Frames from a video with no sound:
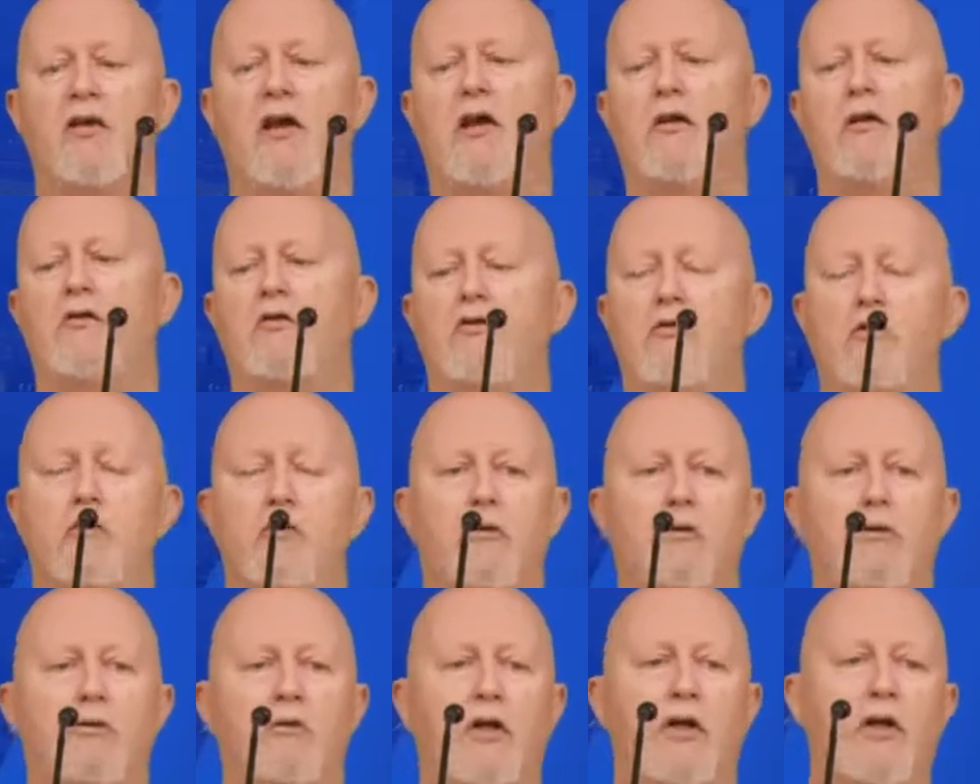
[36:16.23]
in
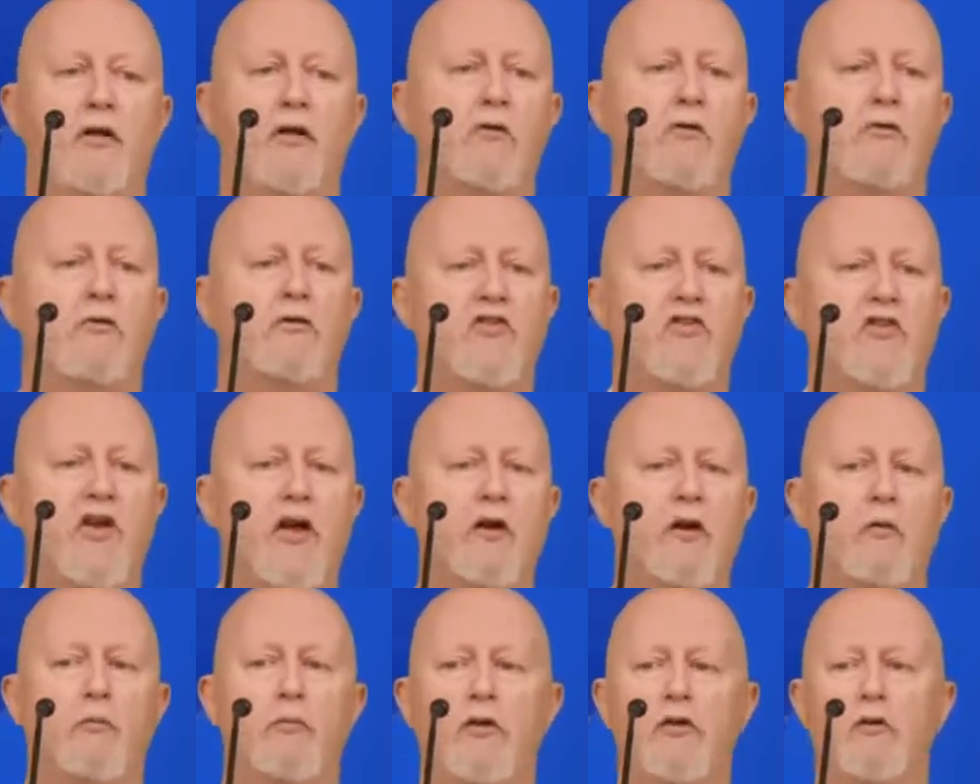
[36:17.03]
your
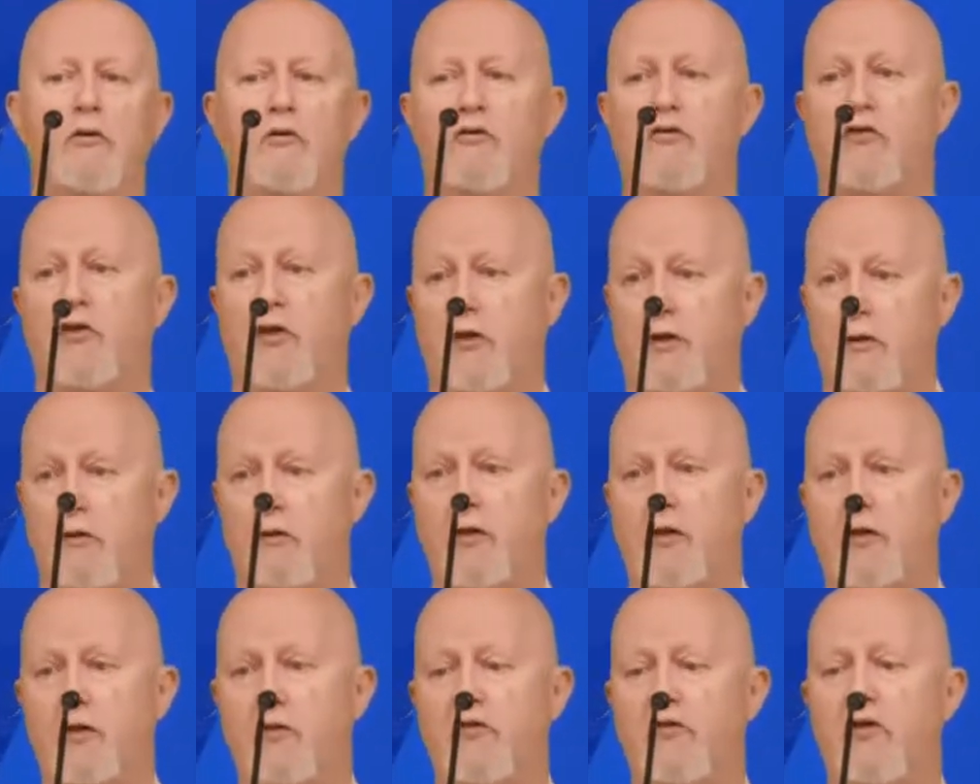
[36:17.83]
setup, in your
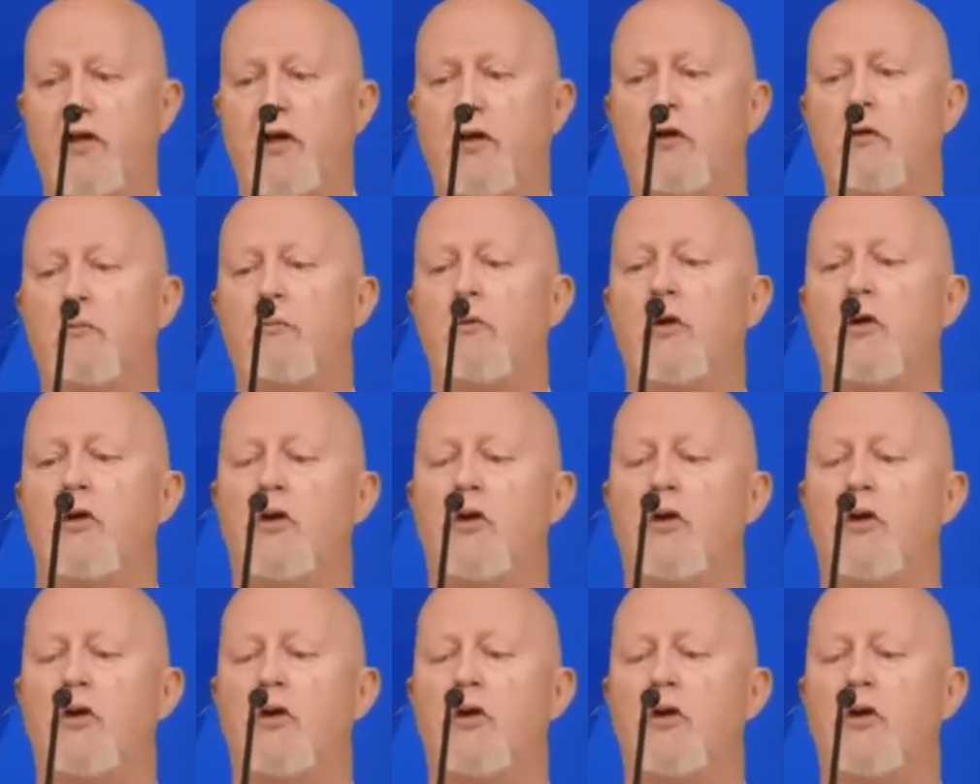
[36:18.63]
security setup,